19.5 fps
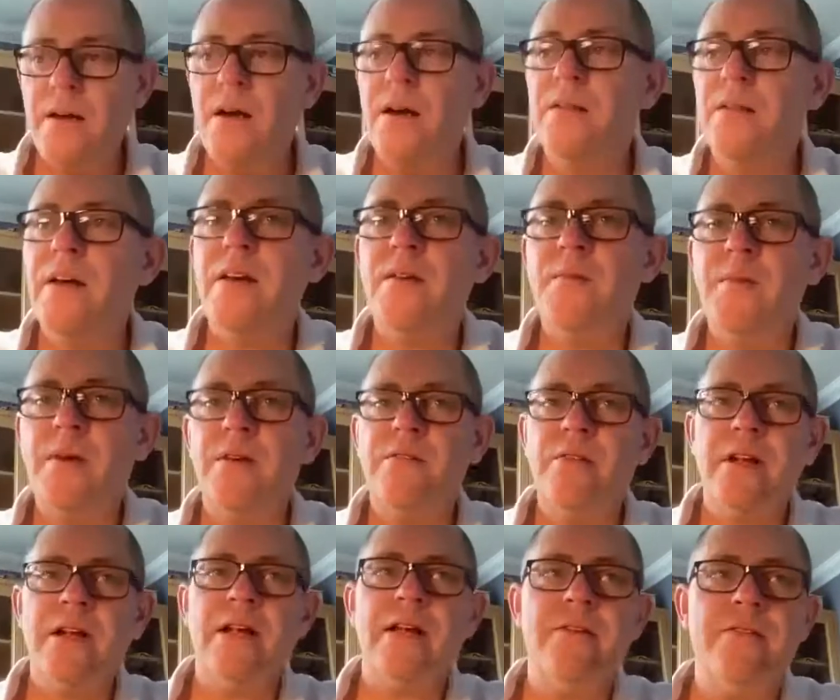are. They can be
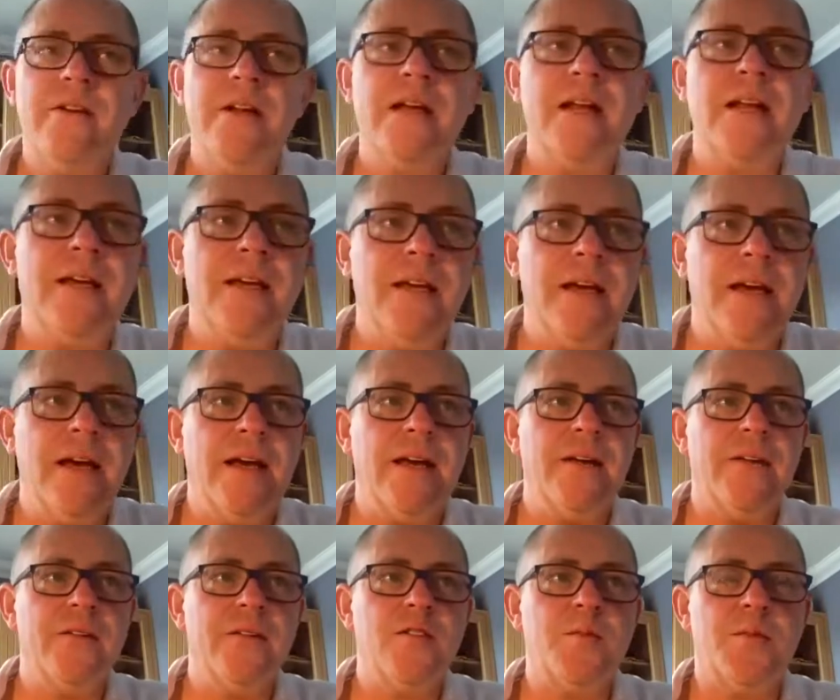really,
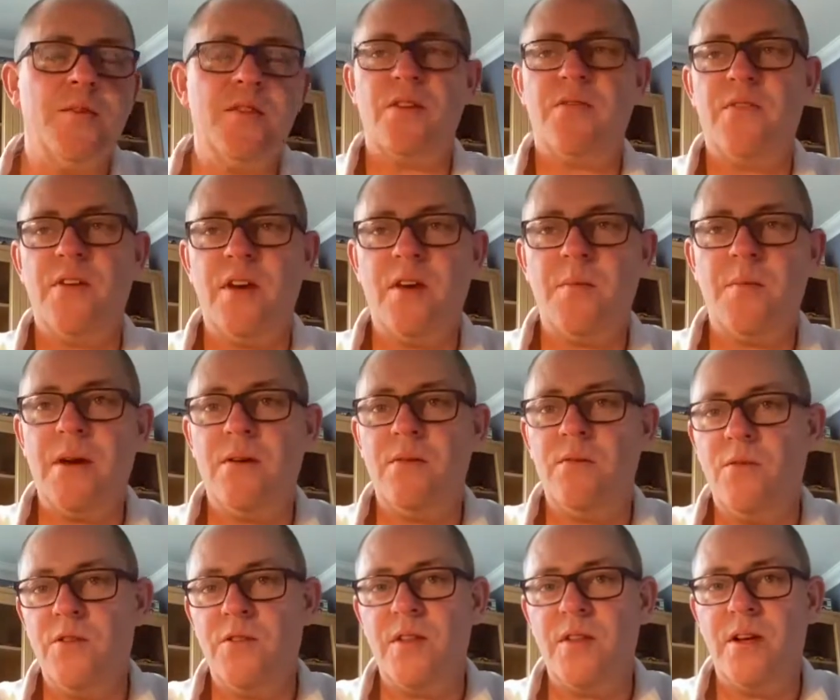really specific about
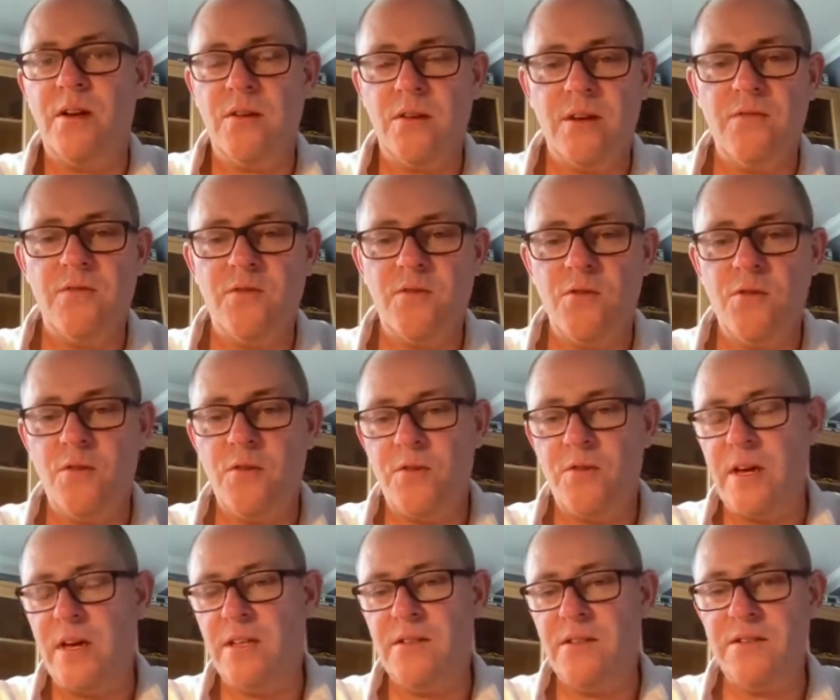what they're looking for.
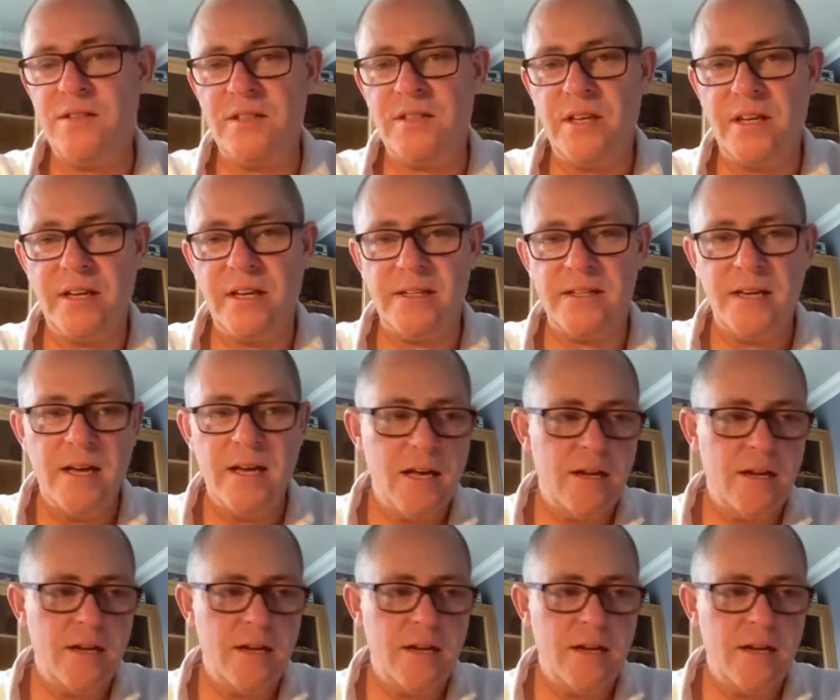They can see it.